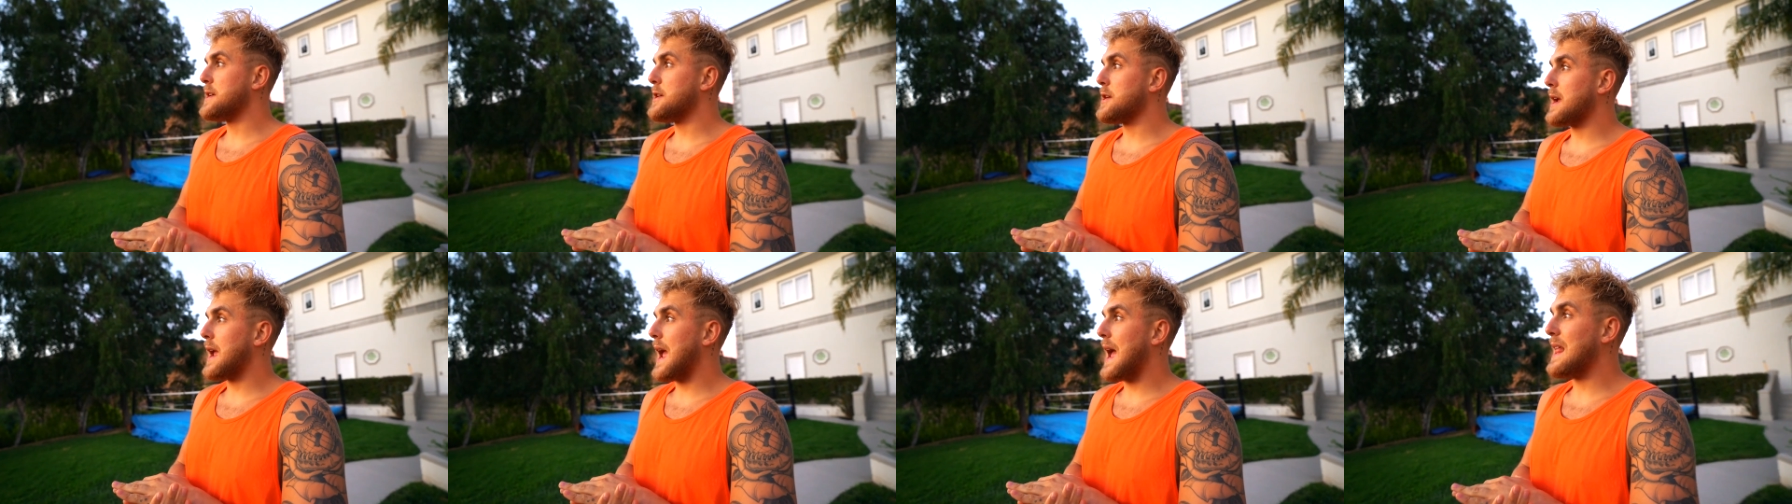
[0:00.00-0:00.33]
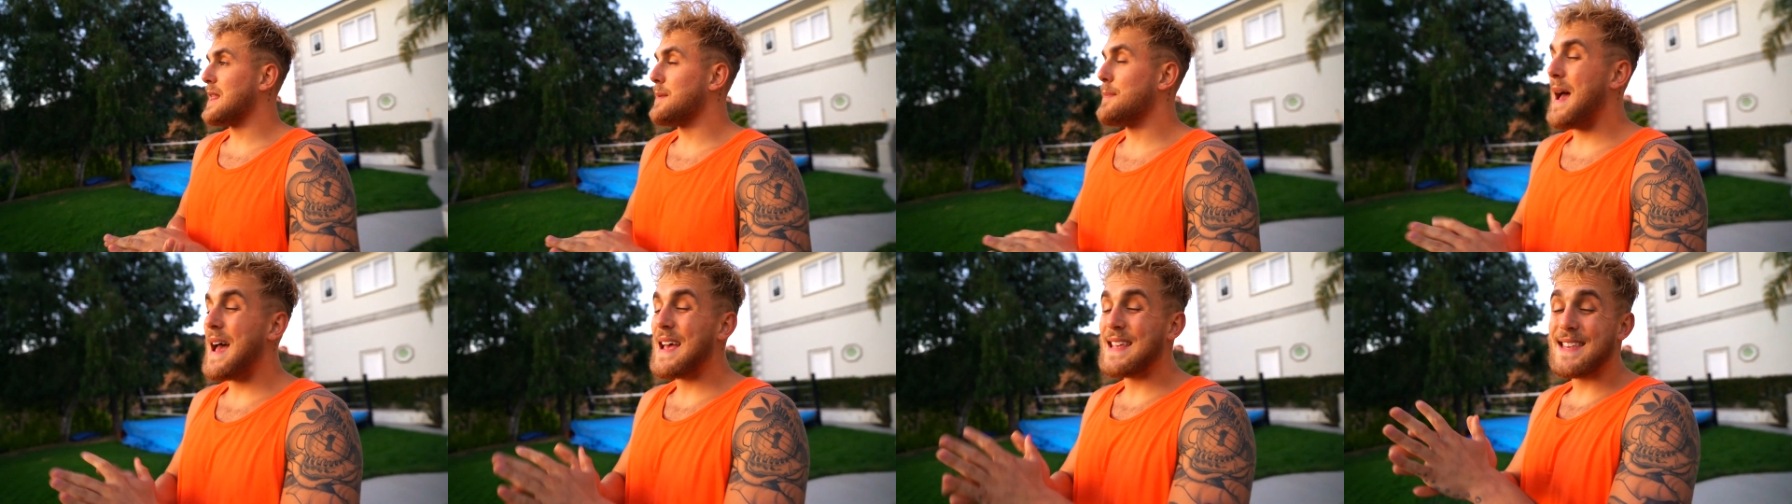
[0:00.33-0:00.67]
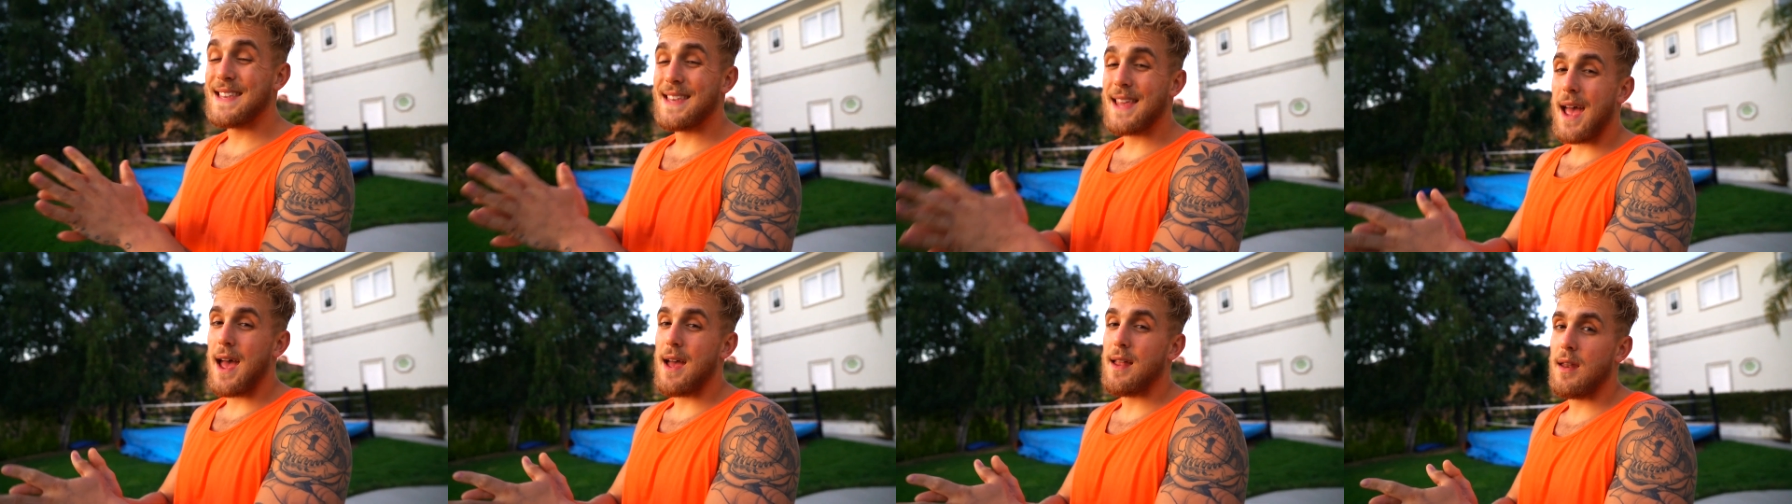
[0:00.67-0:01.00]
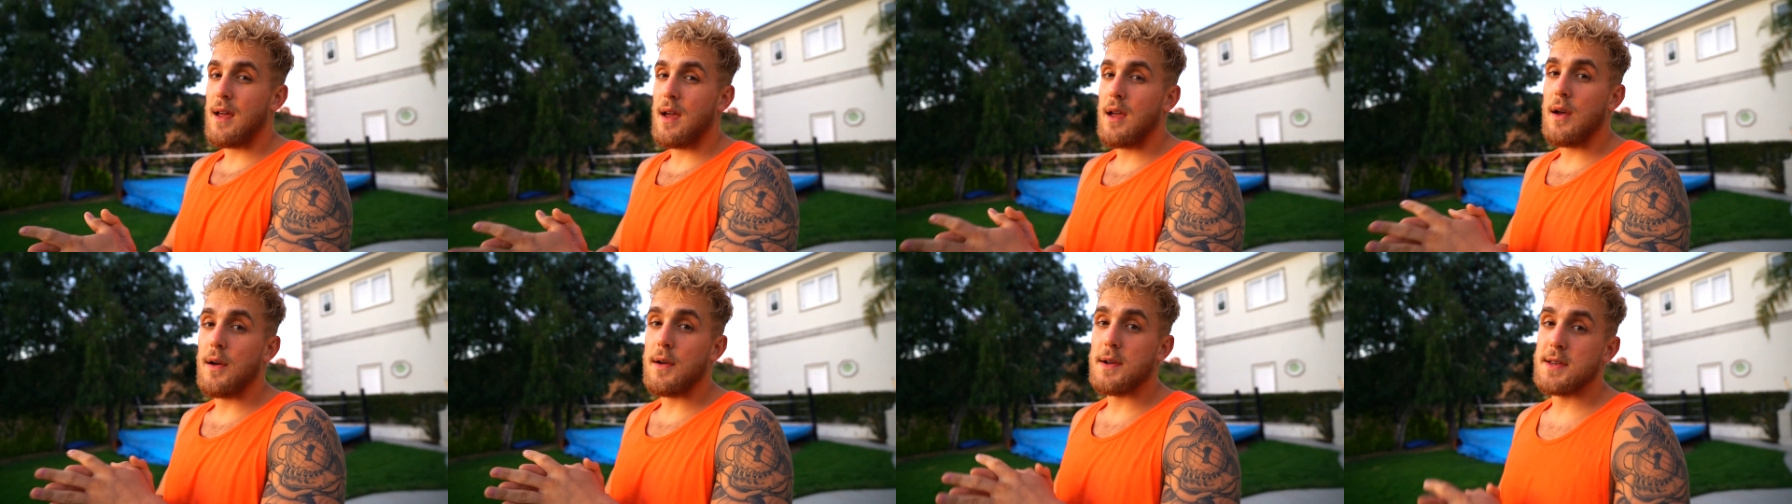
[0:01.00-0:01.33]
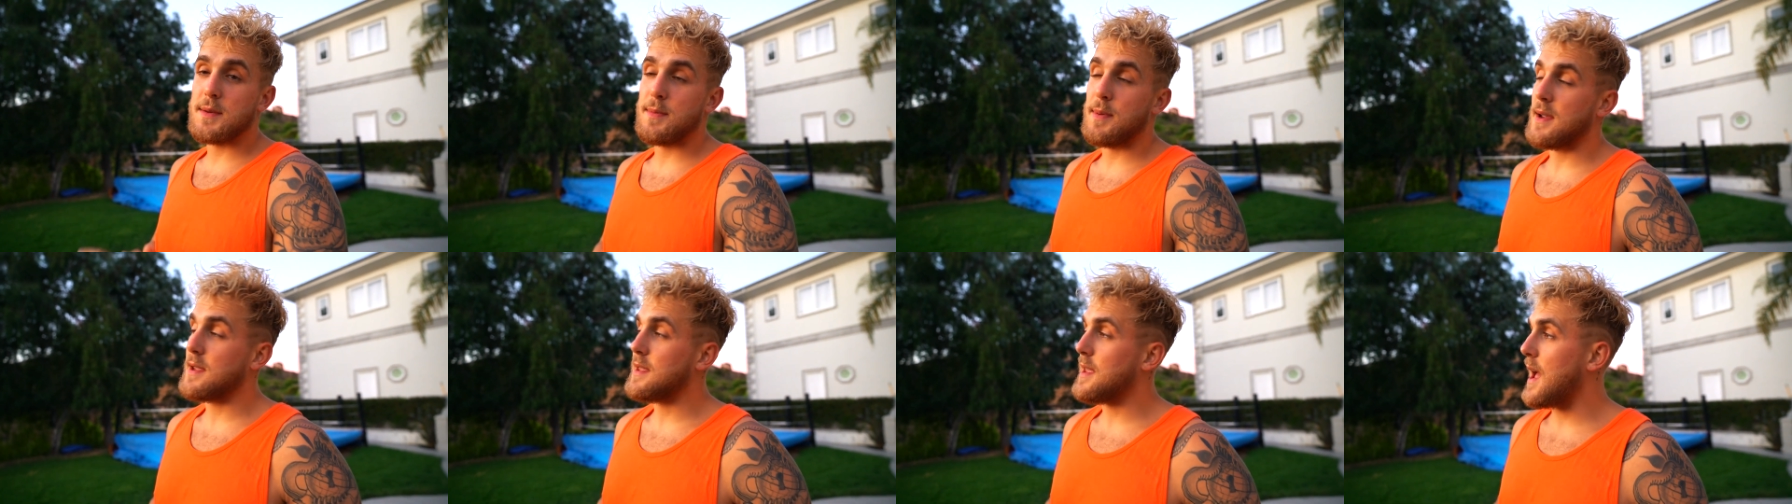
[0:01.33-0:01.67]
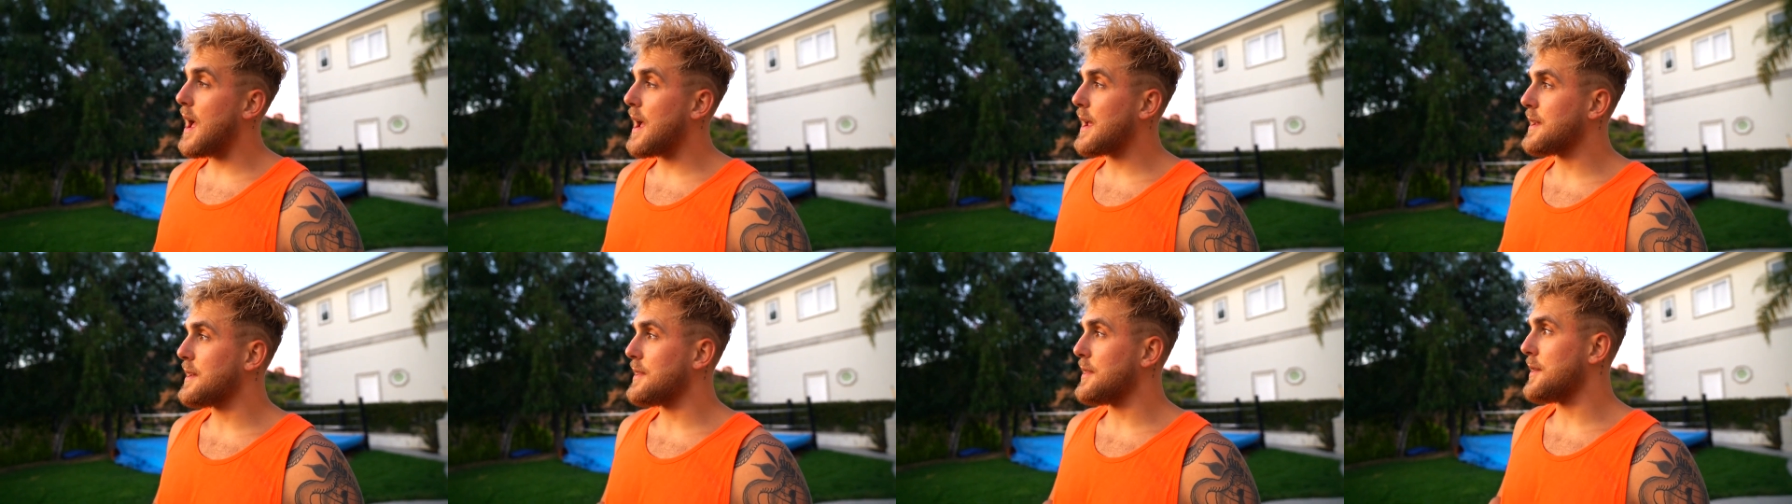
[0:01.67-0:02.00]
here in Calabasas at night are
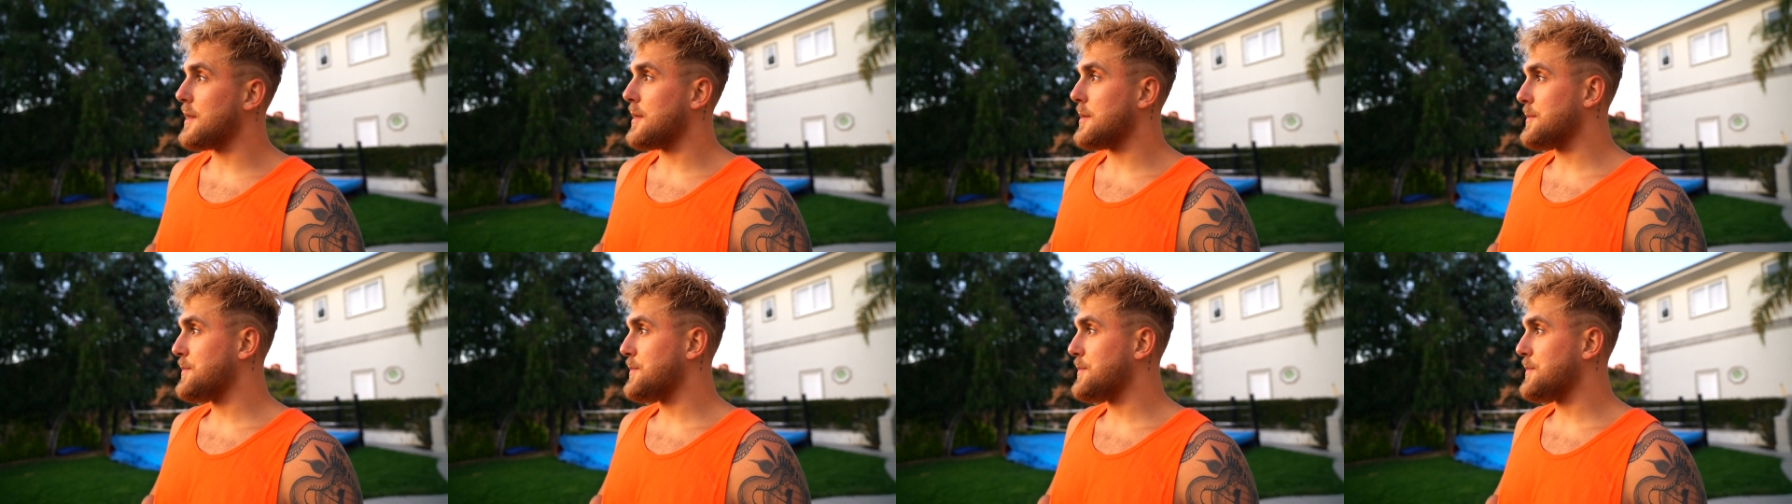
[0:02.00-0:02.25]
spectacular.